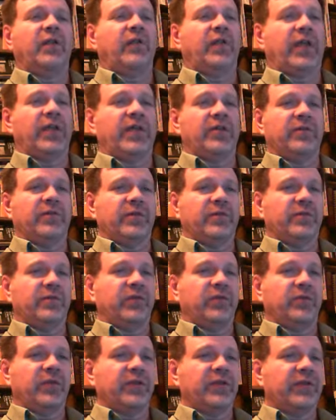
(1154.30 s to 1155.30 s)
Thank your
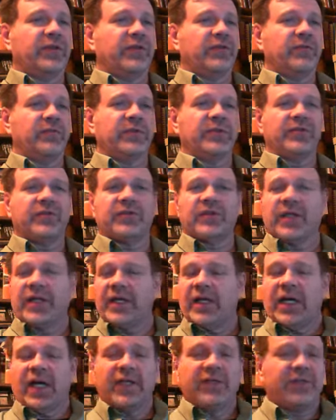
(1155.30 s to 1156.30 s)
interview participants.
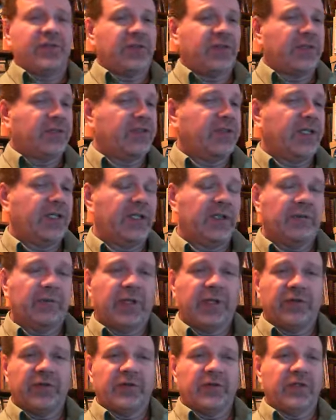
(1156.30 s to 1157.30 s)
I suggest taking them
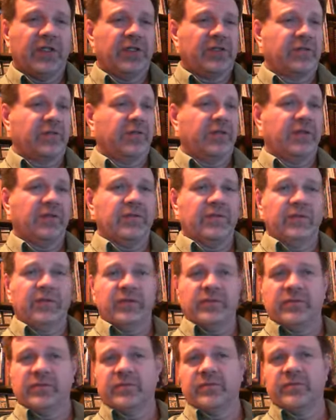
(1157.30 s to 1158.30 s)
out to lunch for the
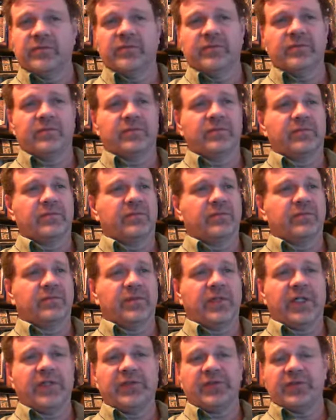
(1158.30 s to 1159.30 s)
interview.
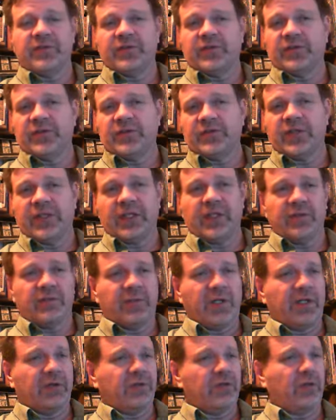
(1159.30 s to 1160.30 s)
I suggest taking
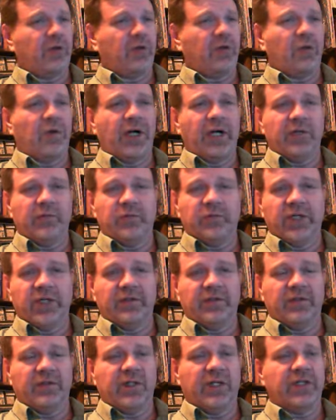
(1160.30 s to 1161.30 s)
them out to a quiet
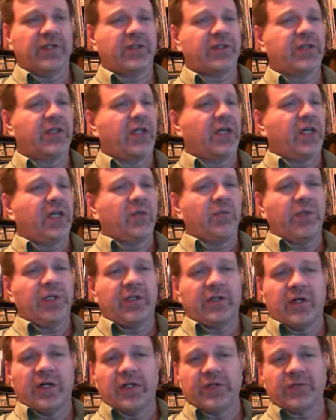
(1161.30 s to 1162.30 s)
private lunch. Be
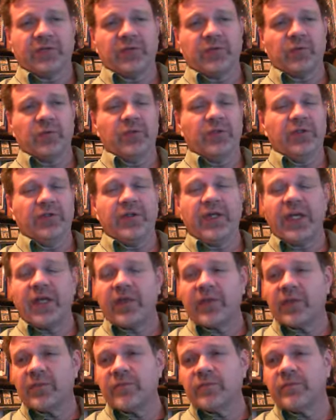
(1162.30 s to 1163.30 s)
cautious where you
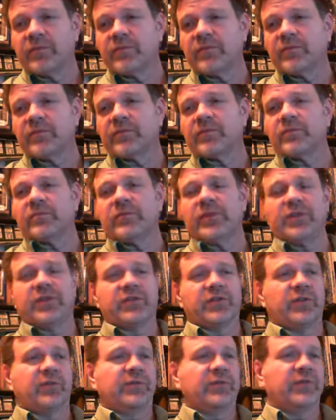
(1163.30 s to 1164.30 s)
take them. Make
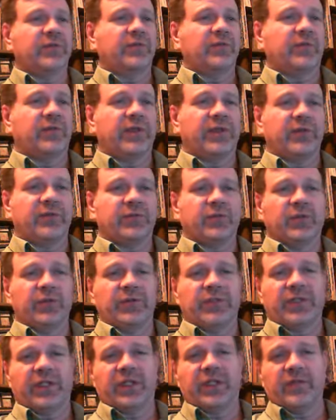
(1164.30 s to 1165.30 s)
sure that it's a place where
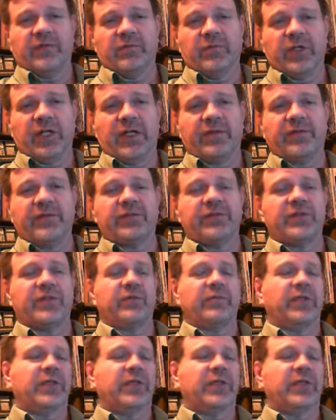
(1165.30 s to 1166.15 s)
you're going to have privacy.